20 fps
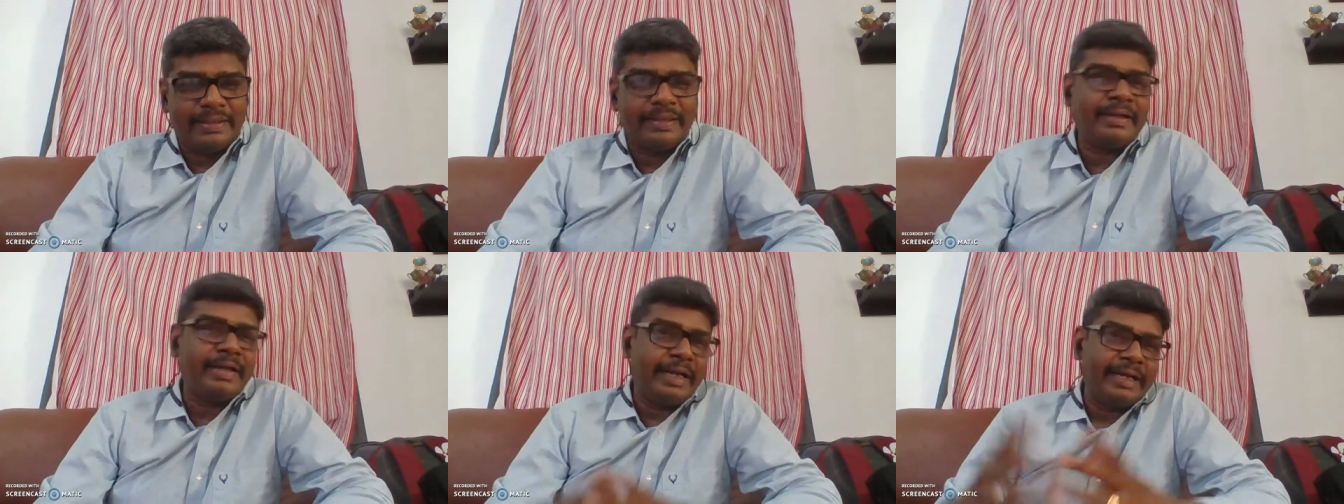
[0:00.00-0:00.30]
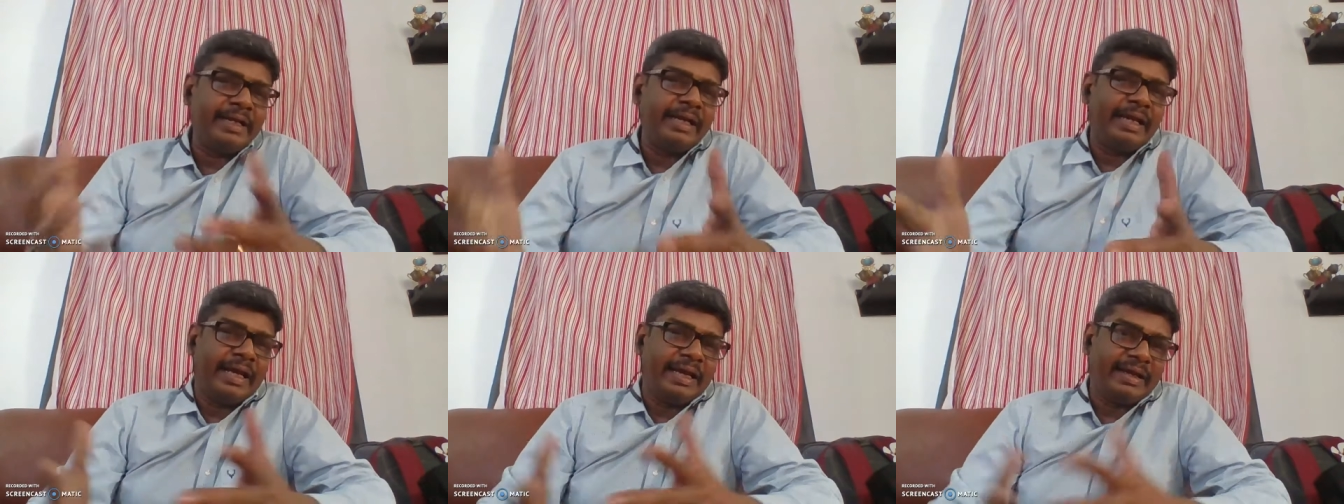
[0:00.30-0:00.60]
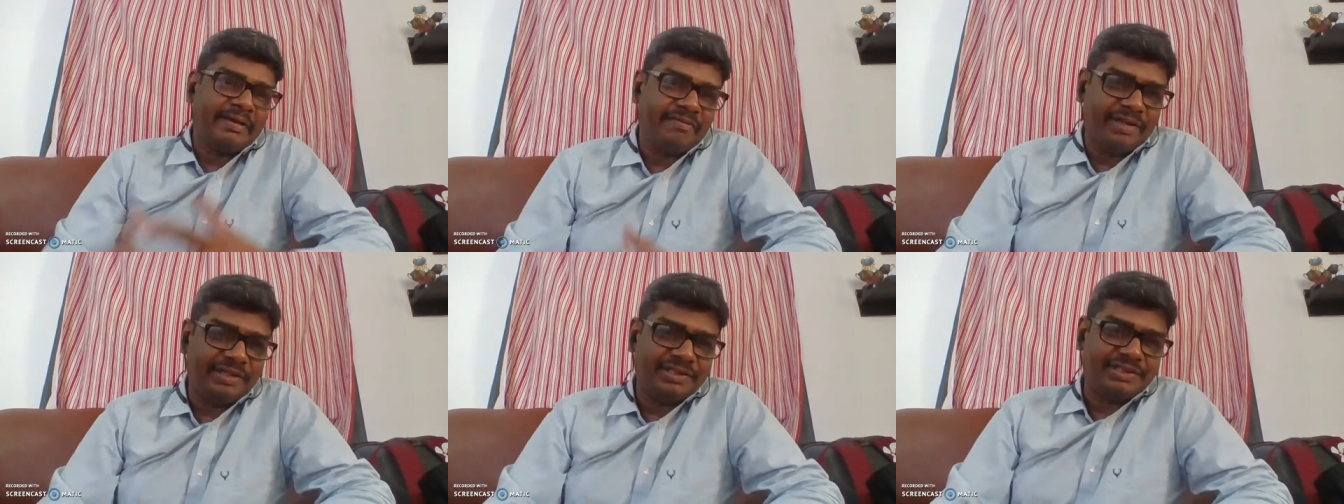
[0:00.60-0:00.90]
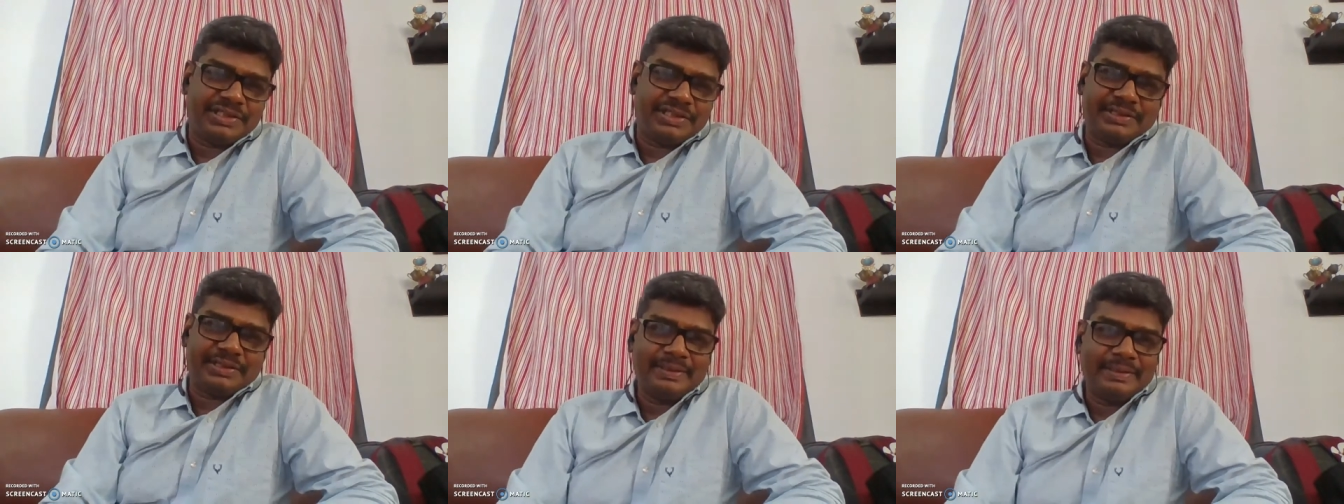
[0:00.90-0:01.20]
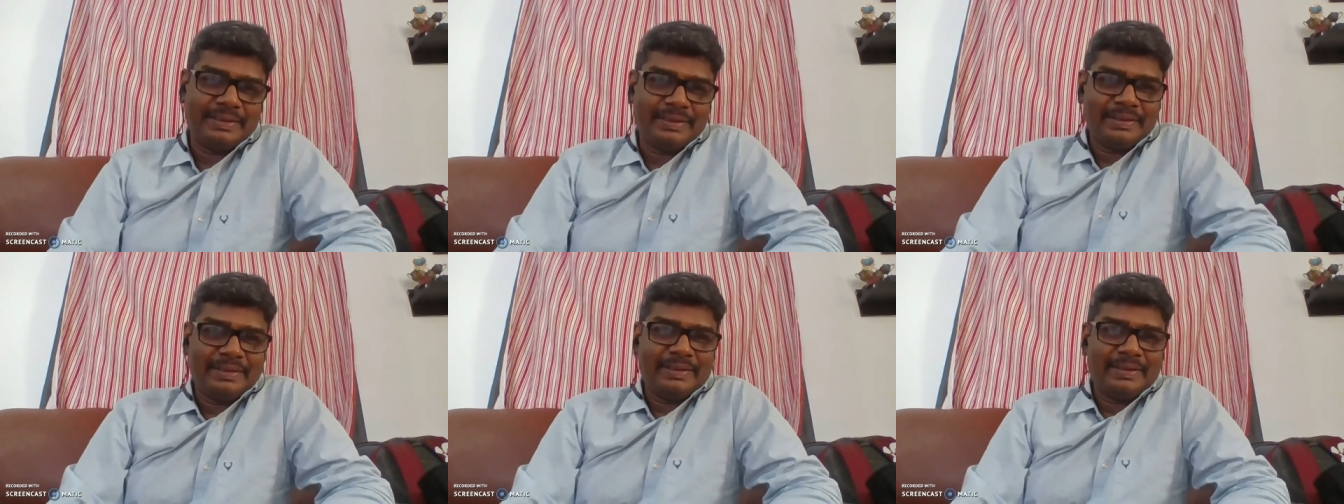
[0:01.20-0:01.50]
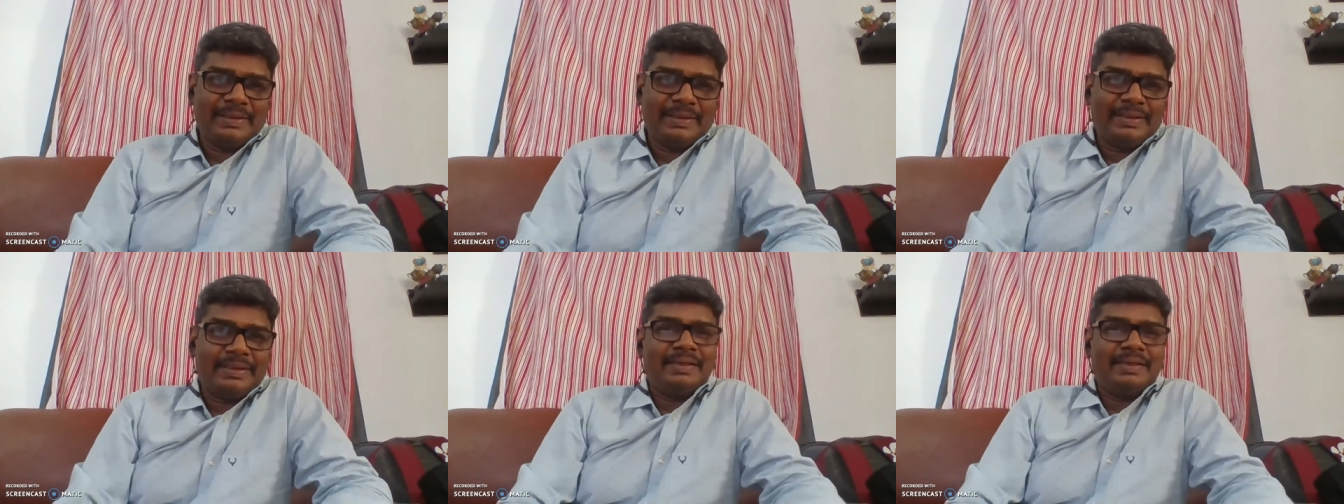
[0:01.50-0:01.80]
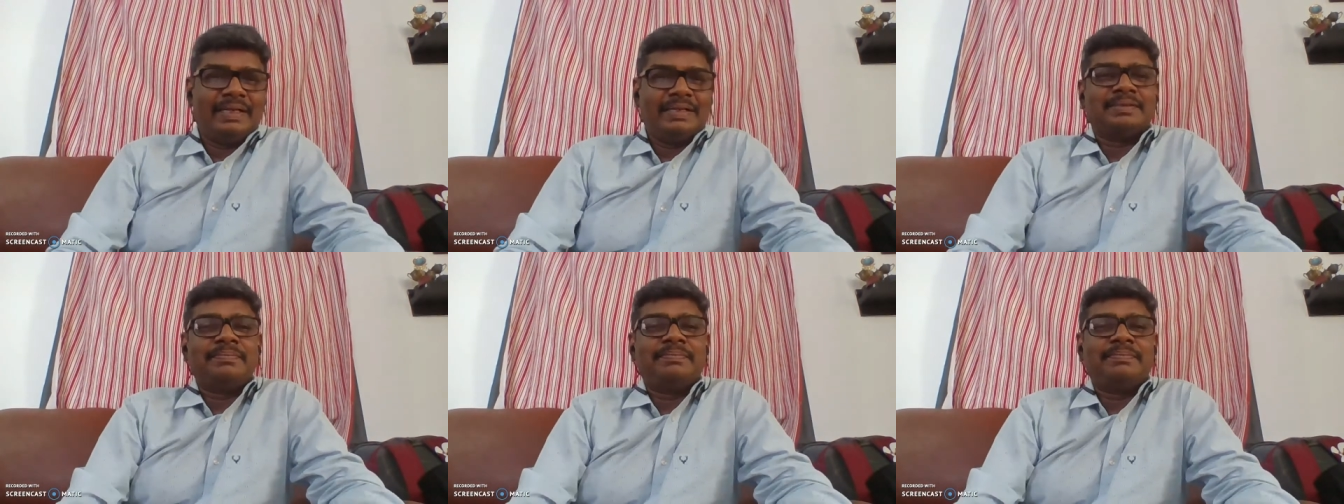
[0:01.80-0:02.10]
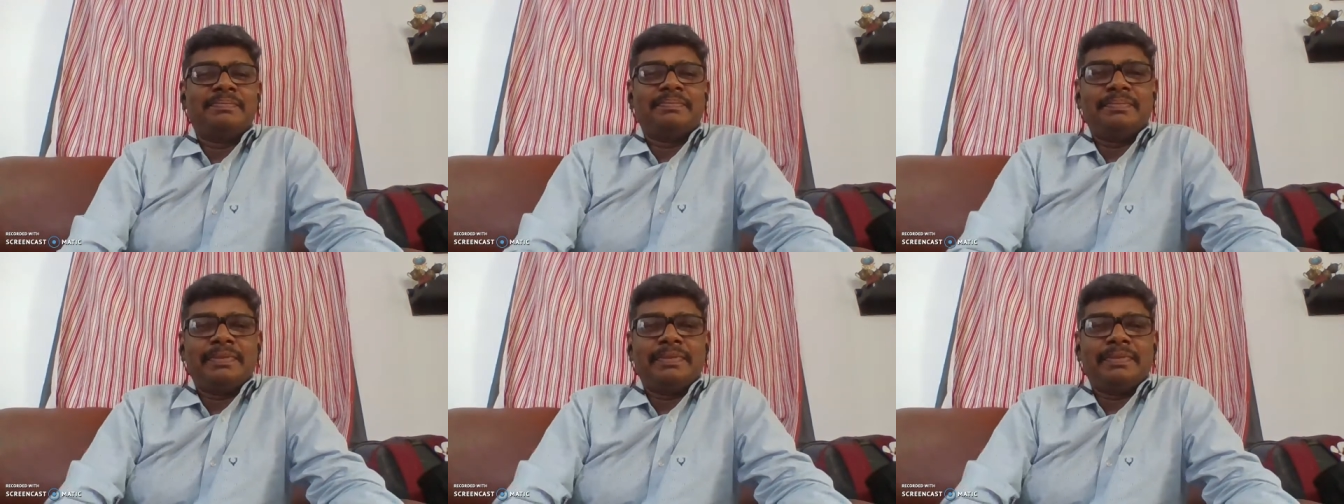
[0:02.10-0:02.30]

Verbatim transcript: in any language it doesn't